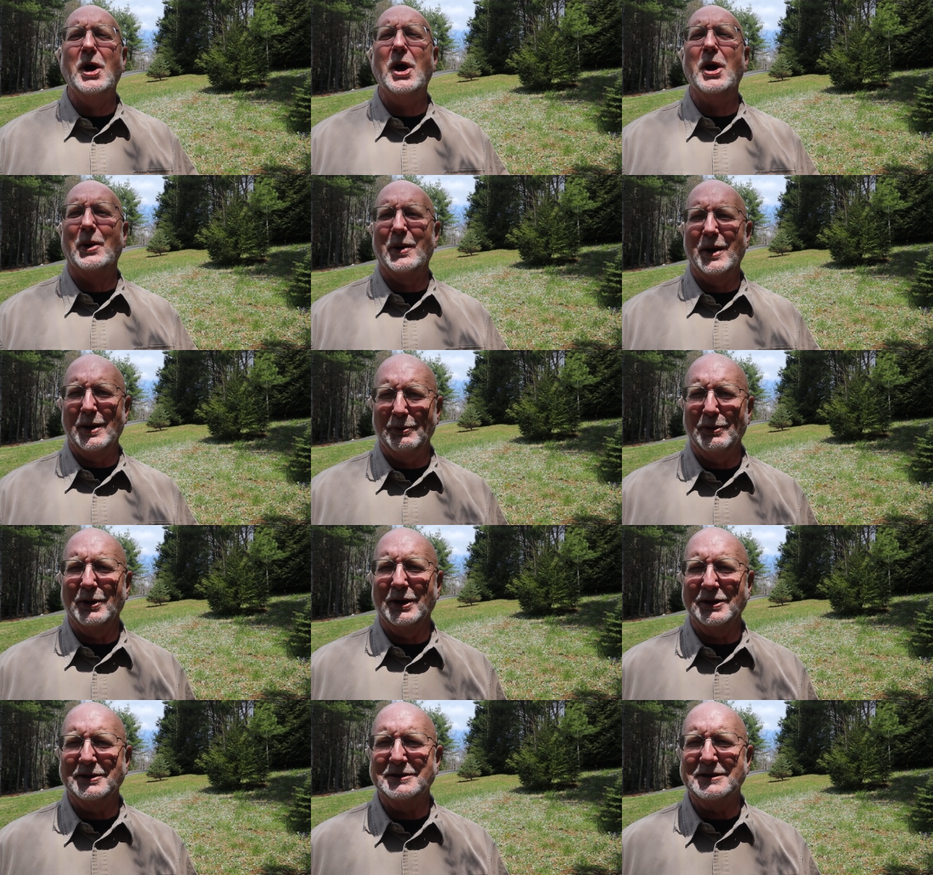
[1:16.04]
So I
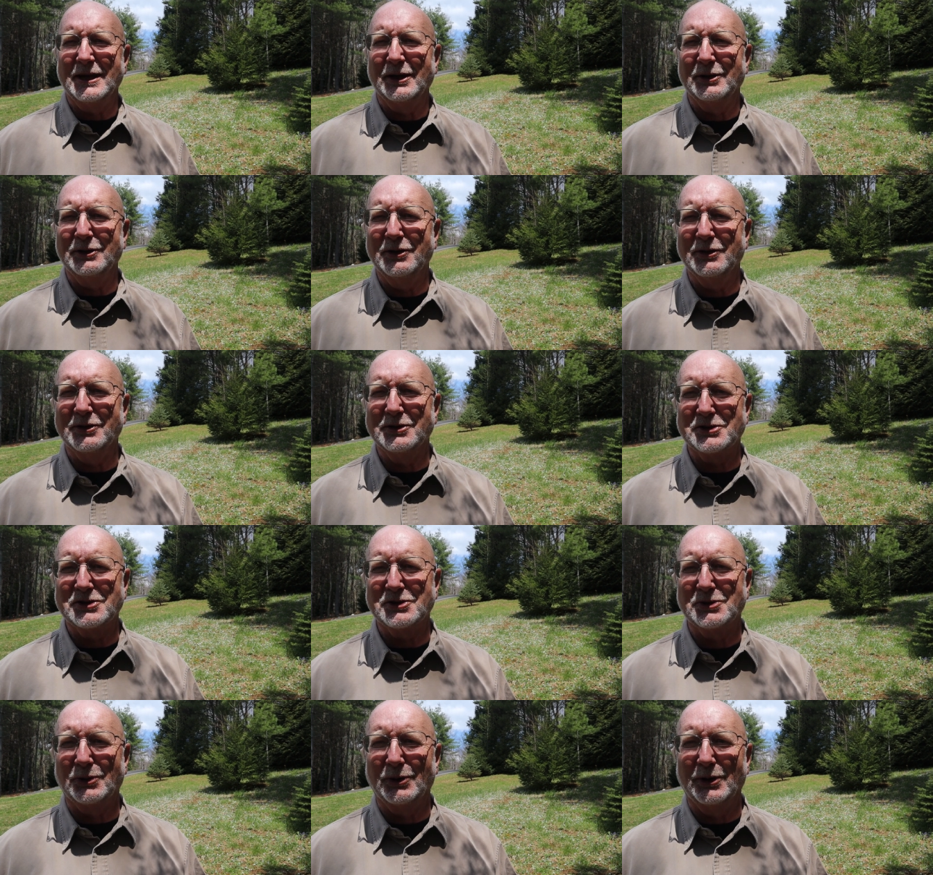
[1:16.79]
want to tell you the
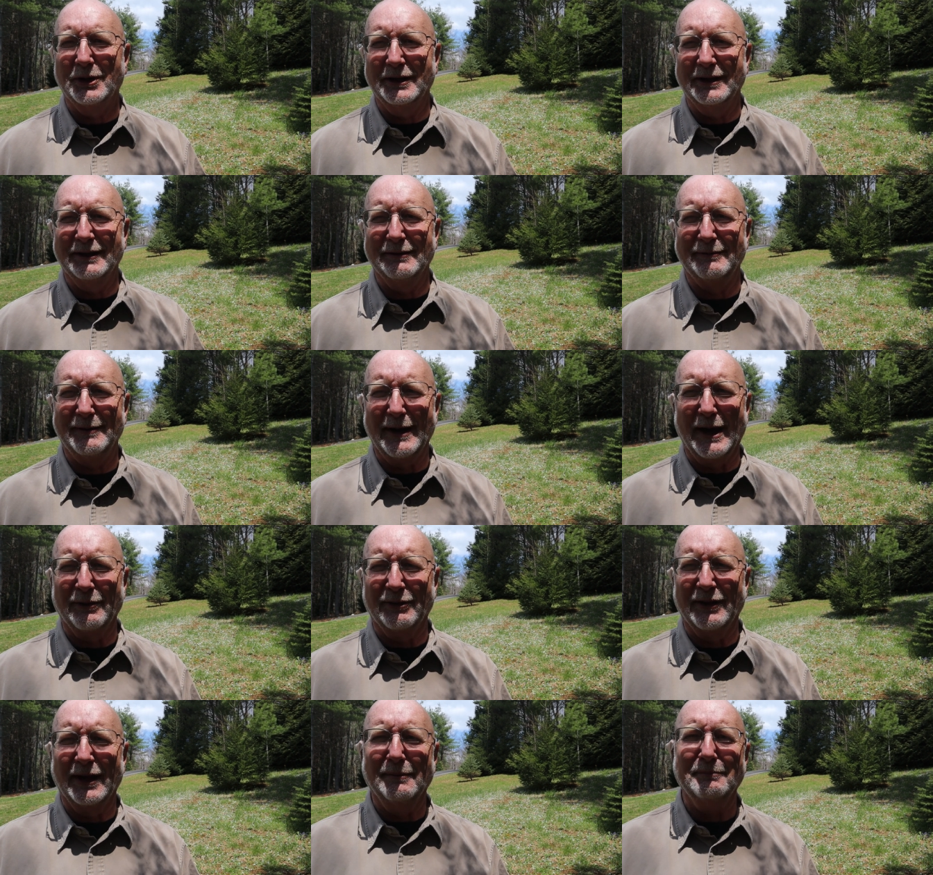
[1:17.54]
story
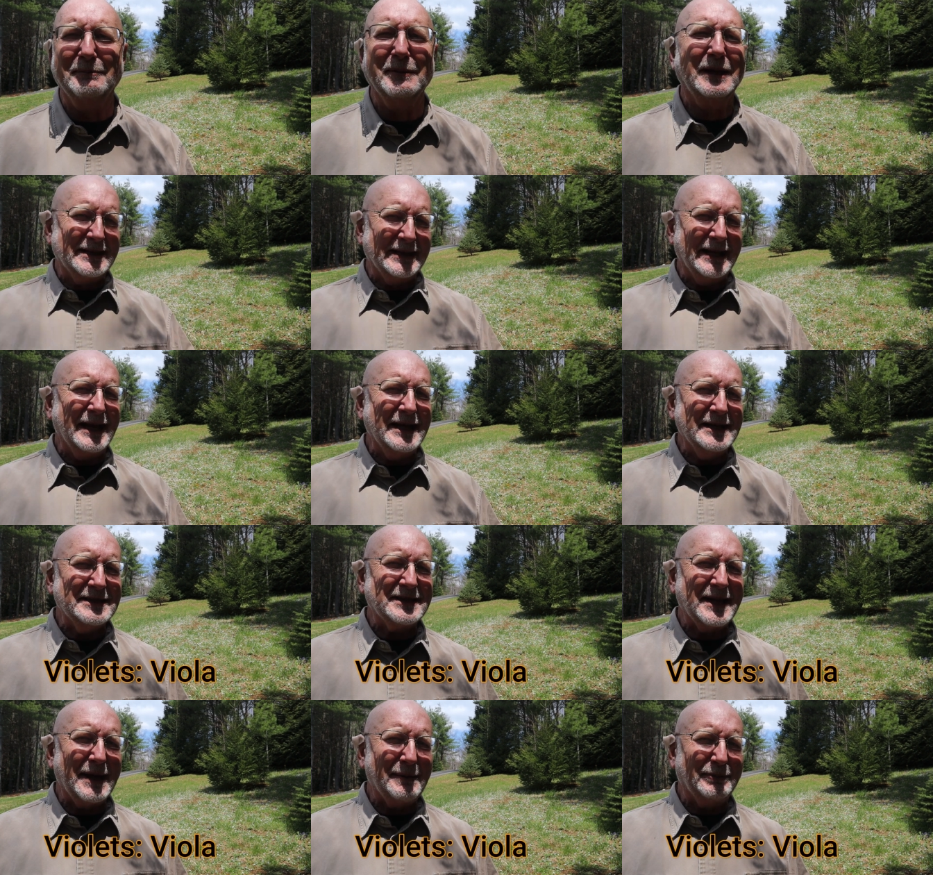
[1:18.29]
about them.
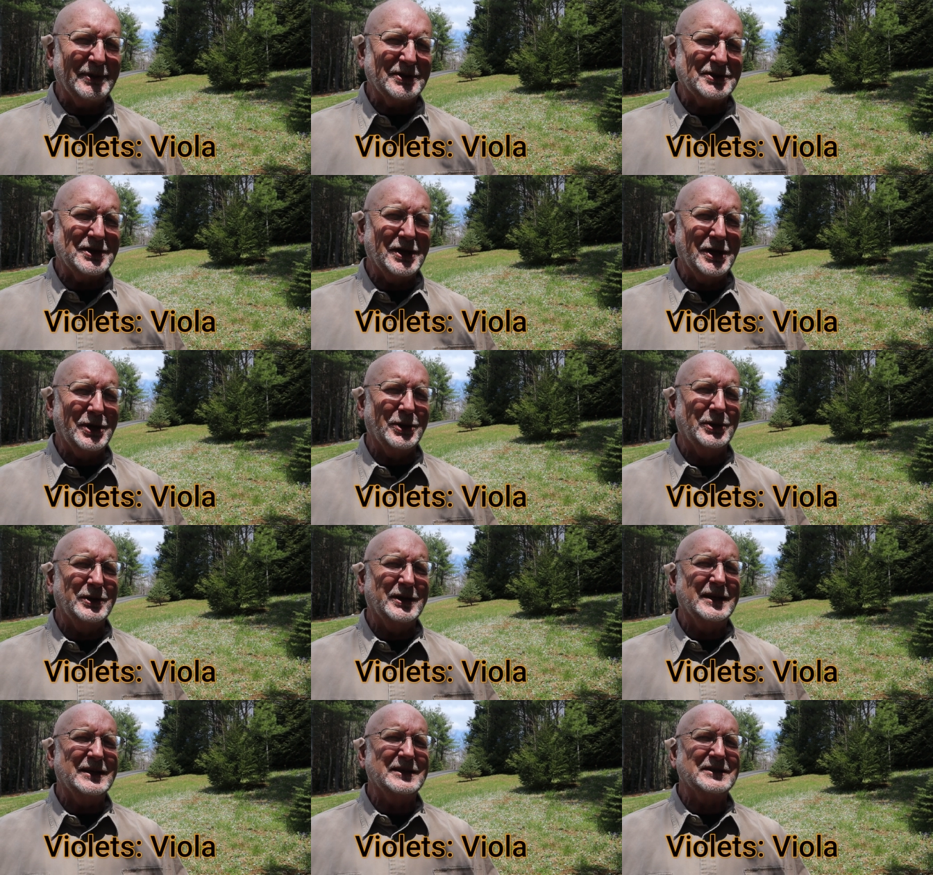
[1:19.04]
Today's
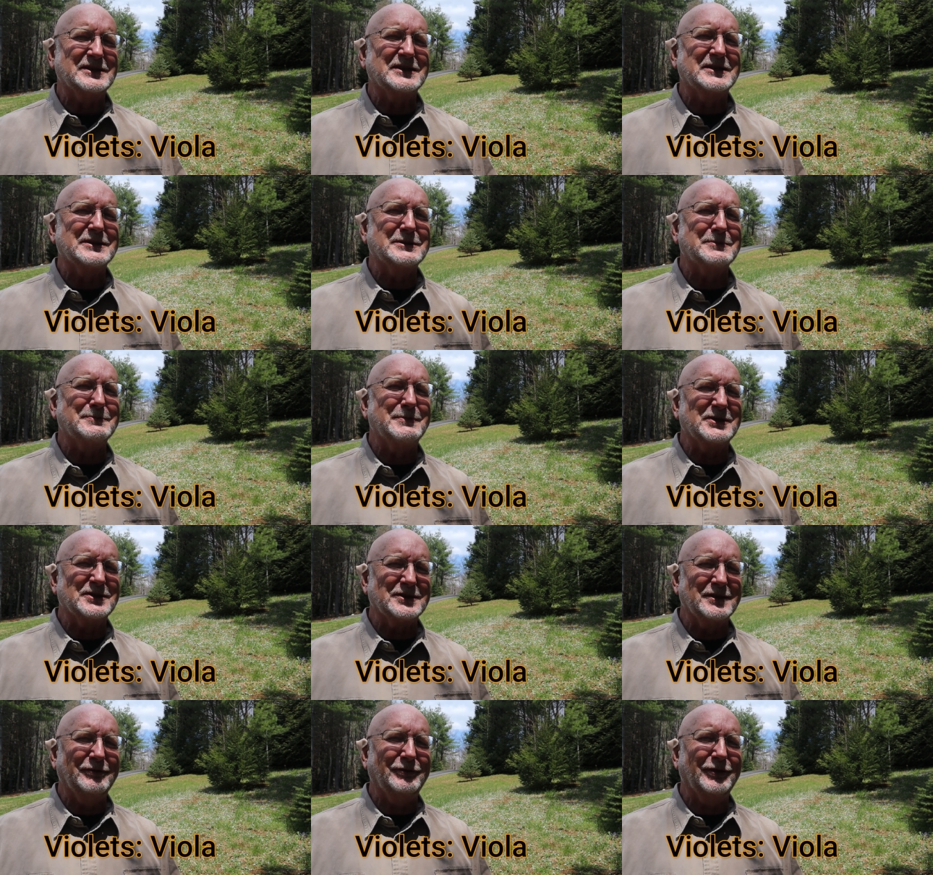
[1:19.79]
episode is
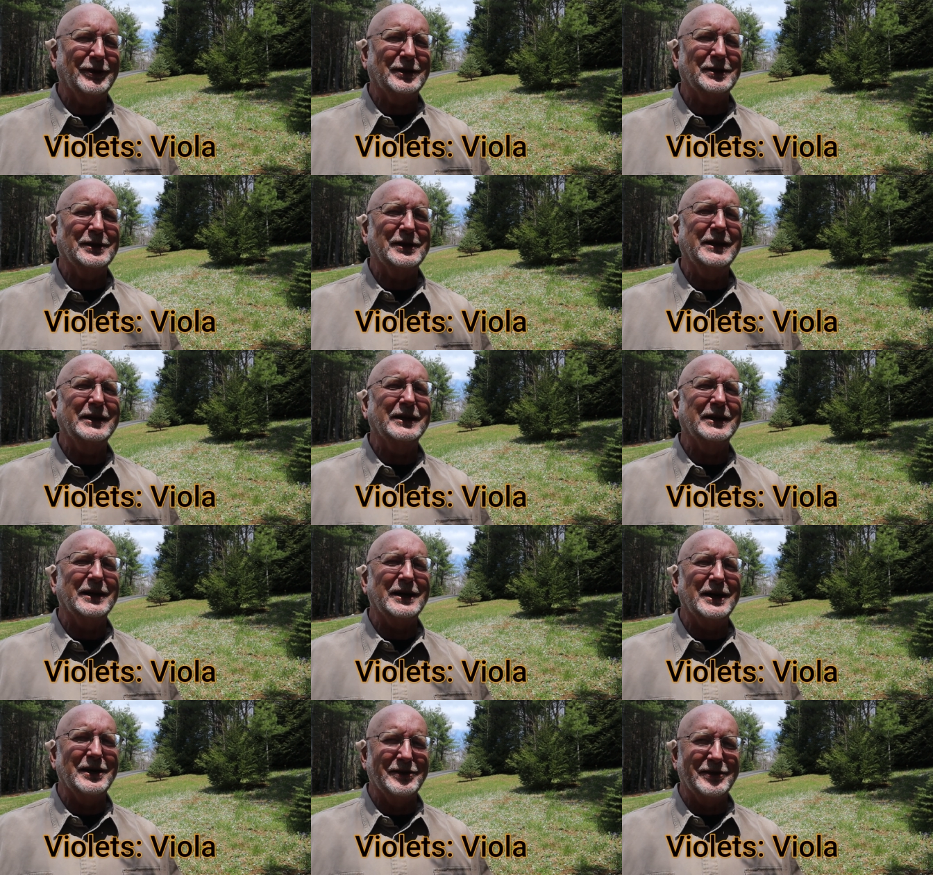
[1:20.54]
specifically
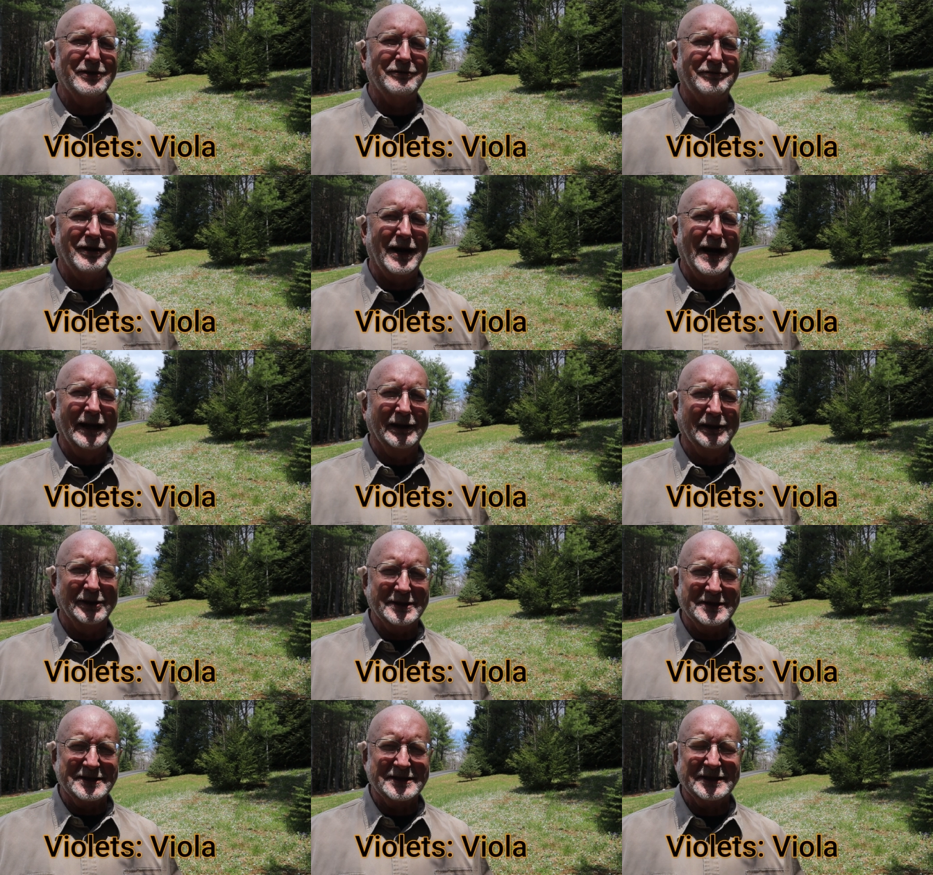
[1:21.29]
on the
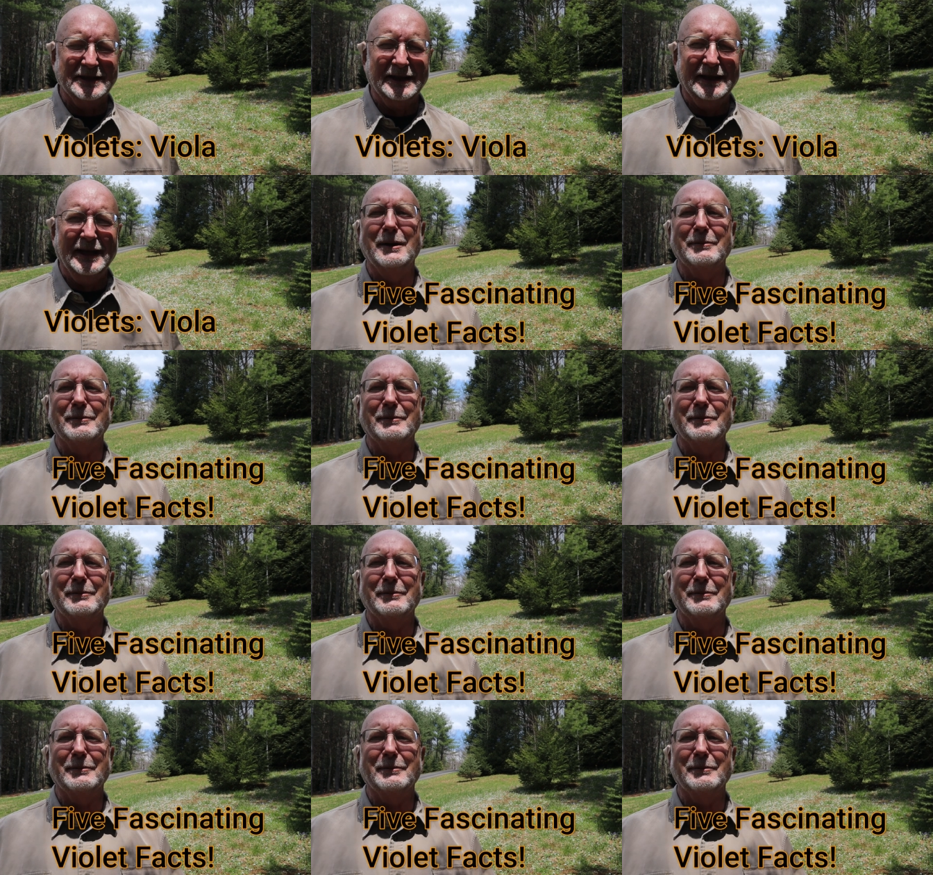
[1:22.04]
violets.